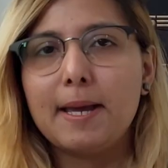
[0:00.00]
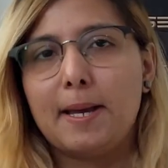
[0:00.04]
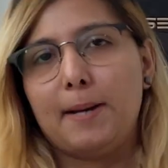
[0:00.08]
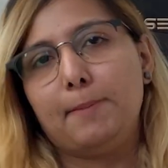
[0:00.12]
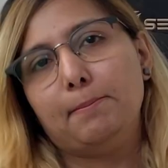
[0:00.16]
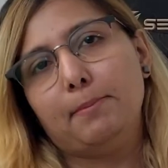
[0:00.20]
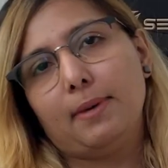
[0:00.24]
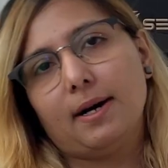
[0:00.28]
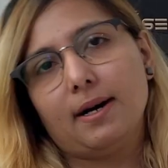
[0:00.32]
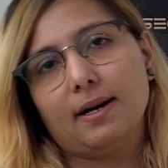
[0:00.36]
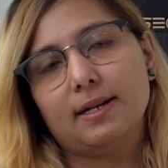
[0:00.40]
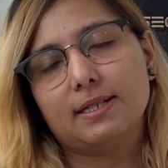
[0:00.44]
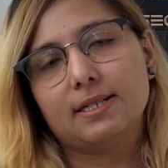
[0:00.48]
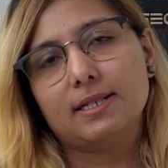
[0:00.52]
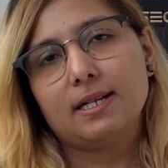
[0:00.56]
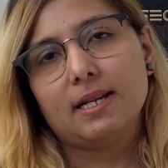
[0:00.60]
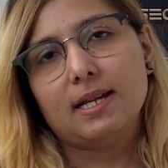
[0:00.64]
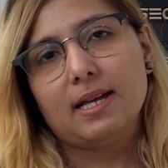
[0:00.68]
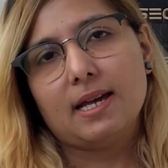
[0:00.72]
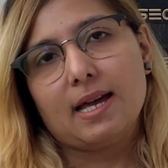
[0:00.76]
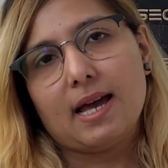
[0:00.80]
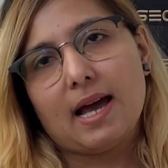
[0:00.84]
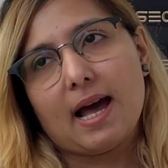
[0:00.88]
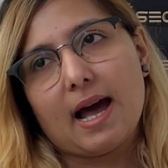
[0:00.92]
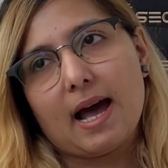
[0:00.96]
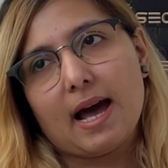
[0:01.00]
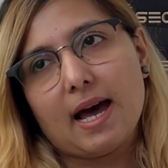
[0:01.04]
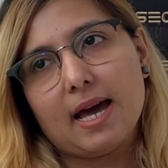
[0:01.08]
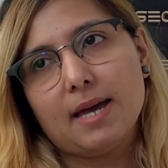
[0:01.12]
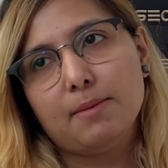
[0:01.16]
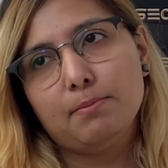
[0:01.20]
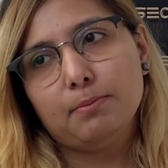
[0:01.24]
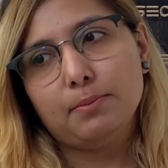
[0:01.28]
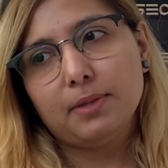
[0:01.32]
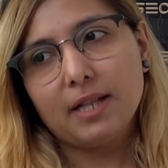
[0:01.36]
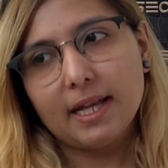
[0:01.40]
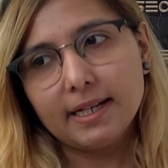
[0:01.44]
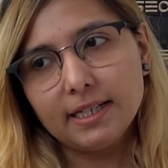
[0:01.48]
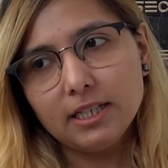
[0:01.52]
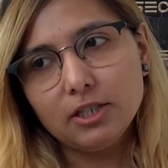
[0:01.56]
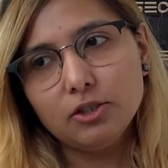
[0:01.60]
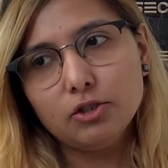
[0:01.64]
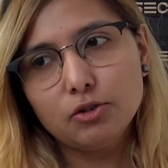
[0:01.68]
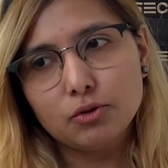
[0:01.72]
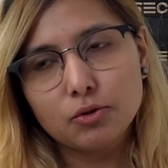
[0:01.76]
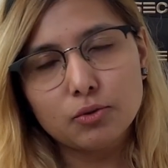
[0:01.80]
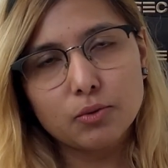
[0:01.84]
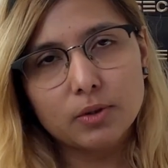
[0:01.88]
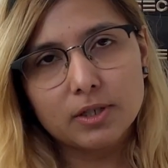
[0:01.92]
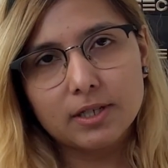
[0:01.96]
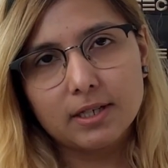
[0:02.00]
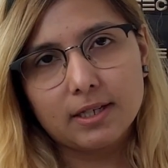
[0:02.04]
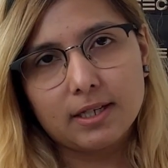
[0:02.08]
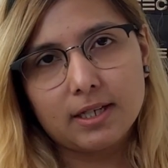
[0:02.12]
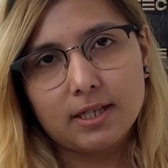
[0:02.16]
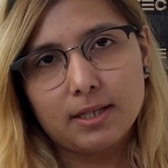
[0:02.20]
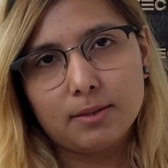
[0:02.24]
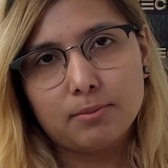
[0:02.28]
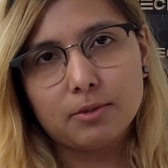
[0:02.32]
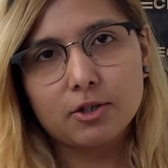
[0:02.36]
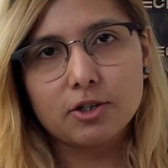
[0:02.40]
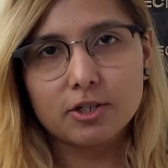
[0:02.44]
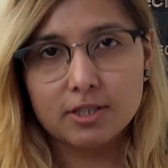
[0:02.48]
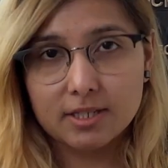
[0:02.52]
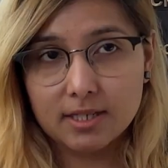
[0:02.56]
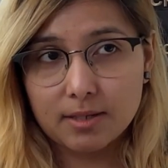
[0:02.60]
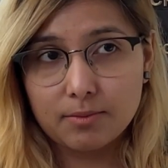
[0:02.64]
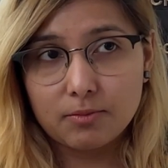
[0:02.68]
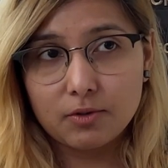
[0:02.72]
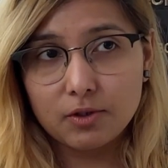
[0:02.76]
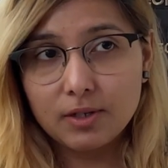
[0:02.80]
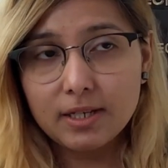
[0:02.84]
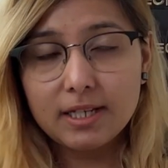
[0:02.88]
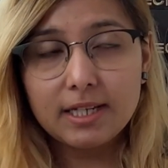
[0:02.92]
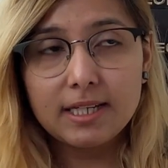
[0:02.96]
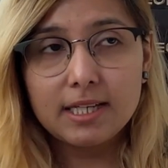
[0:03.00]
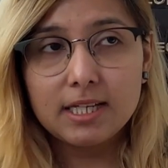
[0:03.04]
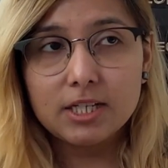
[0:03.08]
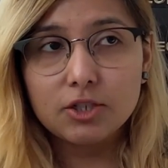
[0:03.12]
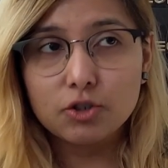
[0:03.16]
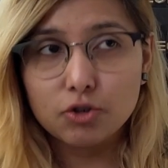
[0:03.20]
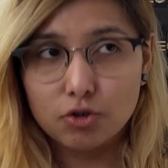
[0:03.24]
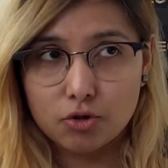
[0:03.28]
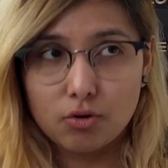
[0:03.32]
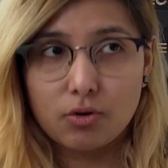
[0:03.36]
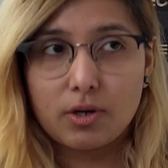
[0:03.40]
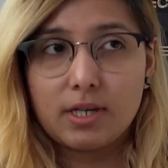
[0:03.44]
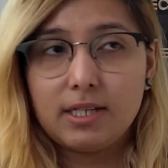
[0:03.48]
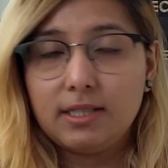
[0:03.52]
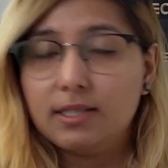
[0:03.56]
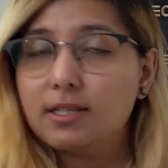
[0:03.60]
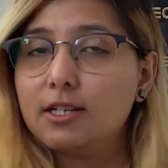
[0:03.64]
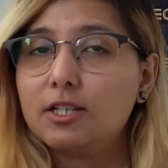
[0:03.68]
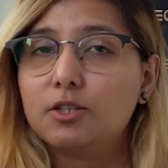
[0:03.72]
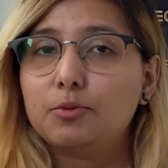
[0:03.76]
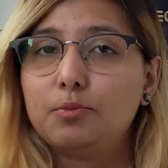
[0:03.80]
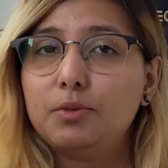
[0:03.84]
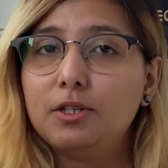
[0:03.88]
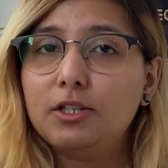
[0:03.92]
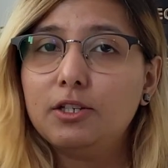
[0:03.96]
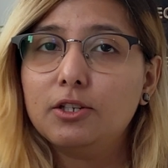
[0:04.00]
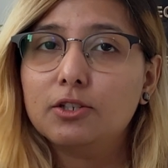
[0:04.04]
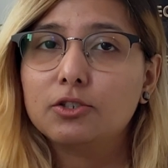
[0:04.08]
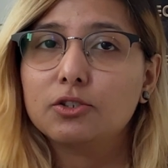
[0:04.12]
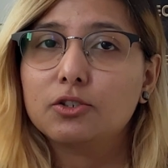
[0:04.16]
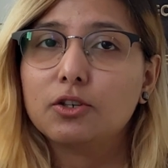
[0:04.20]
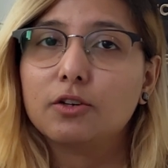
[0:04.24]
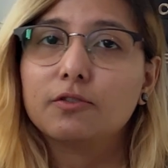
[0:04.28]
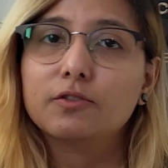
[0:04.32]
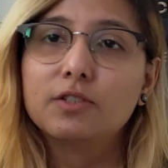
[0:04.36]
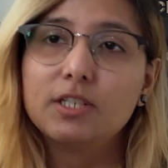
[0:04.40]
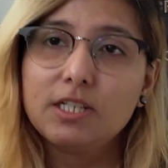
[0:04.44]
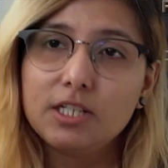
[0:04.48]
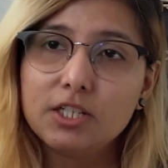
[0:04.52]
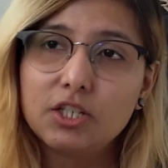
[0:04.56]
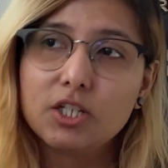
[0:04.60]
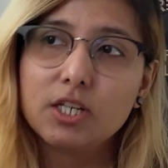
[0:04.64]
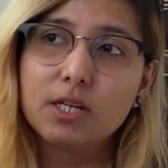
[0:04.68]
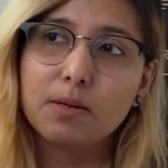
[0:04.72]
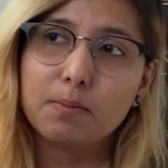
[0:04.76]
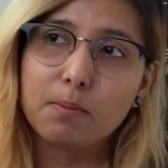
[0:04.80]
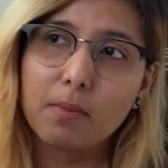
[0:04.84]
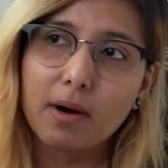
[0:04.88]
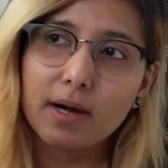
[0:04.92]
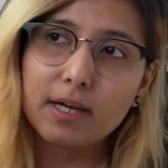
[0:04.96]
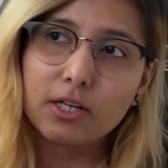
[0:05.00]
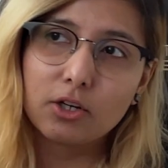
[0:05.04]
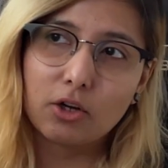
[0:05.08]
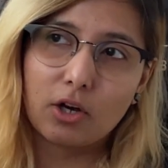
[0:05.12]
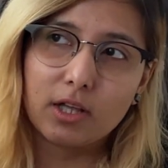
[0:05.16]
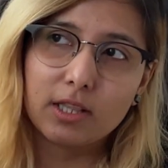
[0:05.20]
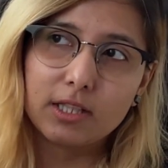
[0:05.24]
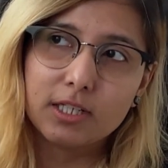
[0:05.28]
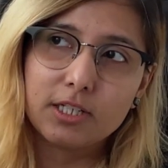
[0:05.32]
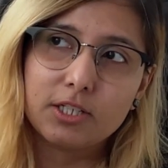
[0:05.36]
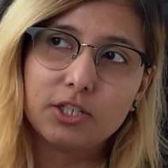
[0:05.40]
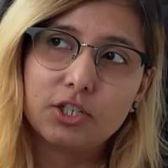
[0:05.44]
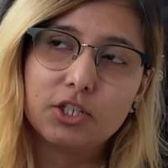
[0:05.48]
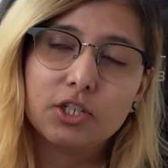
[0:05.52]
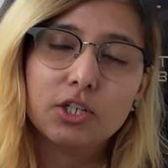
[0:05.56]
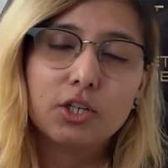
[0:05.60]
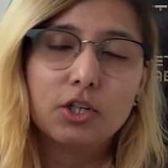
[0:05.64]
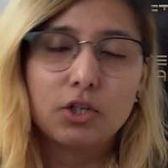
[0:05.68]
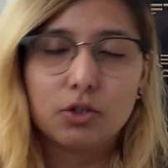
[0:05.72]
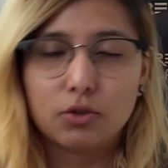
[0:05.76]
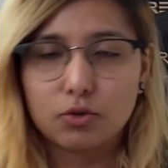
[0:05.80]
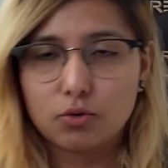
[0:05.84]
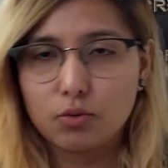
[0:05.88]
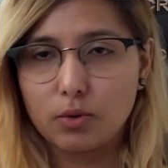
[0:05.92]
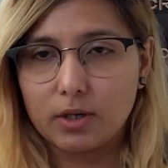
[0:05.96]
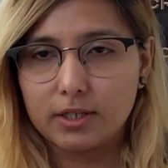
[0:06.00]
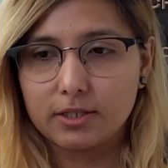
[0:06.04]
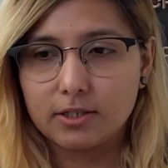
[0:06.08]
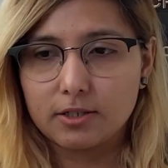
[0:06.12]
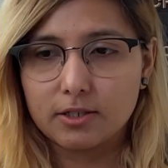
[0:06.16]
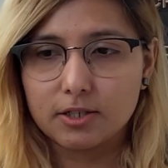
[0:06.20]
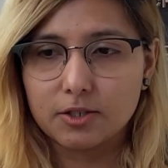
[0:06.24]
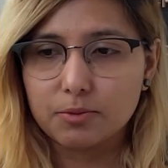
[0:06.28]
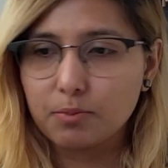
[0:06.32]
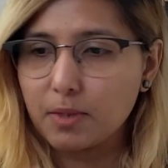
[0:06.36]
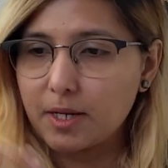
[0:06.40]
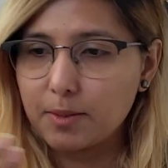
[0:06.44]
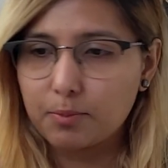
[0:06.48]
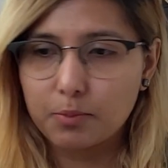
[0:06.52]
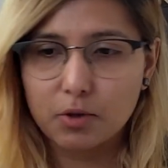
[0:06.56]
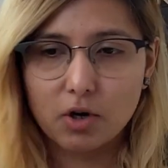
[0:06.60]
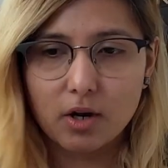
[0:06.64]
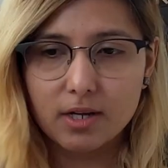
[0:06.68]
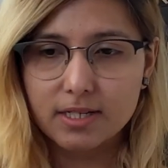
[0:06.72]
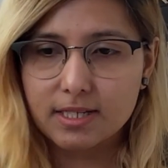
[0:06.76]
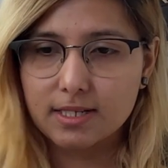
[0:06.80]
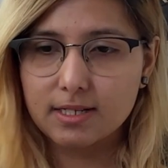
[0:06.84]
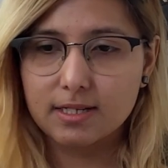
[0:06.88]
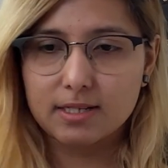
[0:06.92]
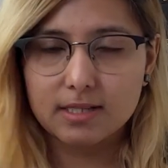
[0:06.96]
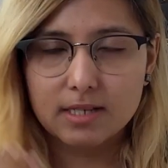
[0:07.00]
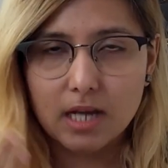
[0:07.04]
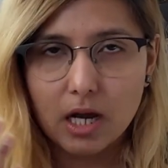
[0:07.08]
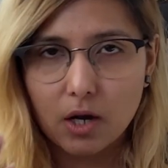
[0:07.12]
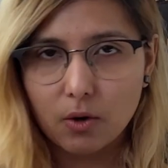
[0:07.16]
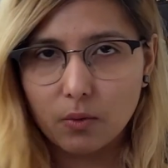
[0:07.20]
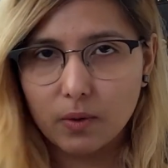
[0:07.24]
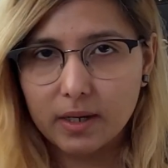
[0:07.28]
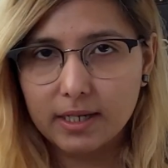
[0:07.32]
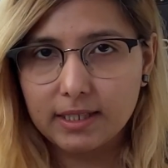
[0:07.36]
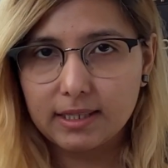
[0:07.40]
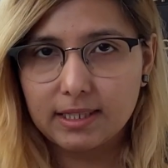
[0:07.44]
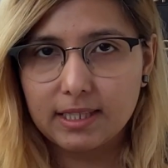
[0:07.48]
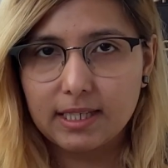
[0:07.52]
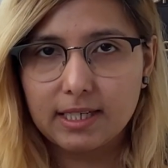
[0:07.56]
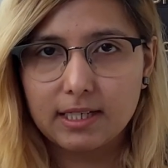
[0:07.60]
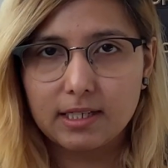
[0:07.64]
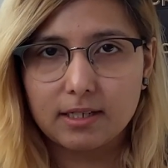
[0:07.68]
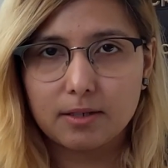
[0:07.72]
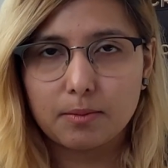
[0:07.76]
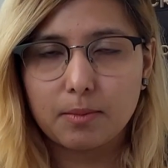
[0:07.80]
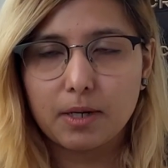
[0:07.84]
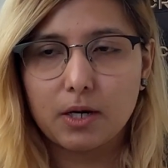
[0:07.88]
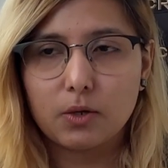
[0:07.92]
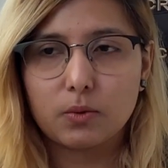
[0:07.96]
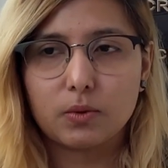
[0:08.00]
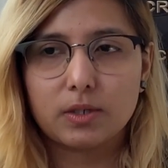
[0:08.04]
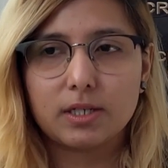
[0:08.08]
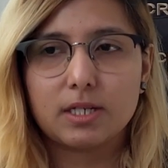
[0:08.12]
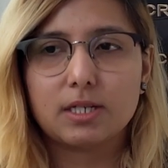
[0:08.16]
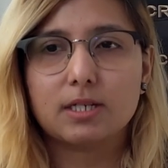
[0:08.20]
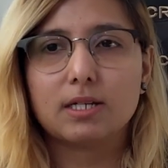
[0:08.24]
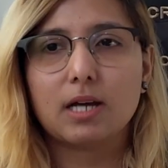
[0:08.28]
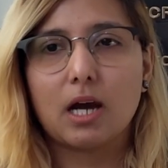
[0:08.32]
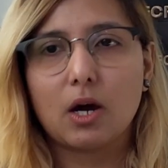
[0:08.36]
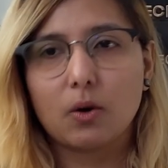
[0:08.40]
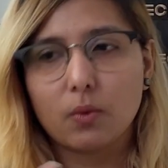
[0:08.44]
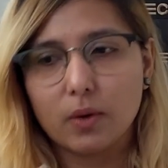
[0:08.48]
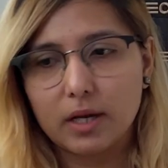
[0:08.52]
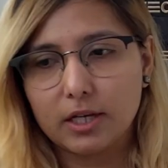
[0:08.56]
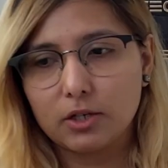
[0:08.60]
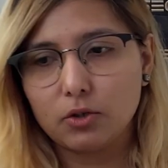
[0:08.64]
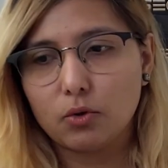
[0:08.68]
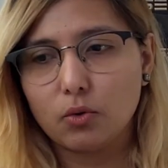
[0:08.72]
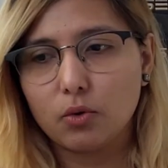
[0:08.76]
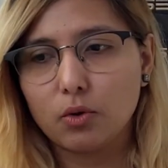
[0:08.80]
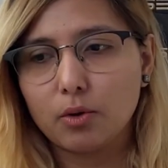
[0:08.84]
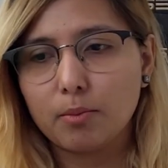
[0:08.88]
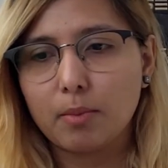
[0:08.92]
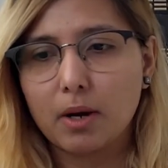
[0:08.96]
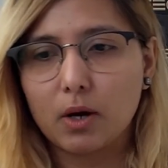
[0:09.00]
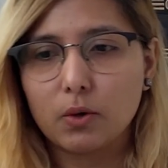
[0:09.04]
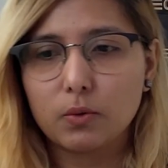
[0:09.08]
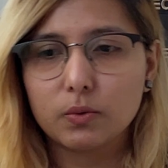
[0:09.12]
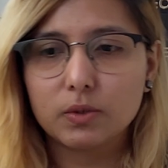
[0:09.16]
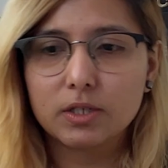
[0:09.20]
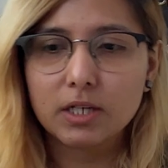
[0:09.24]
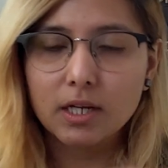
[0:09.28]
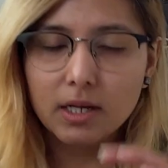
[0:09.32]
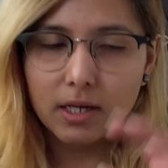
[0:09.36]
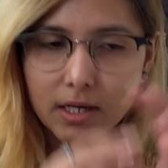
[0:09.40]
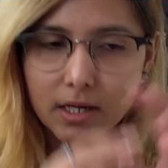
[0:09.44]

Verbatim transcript: But I'm planning to do it again because I'm really enjoying the experience of teaching my knowledge to others, my process, how I think about it, how I go about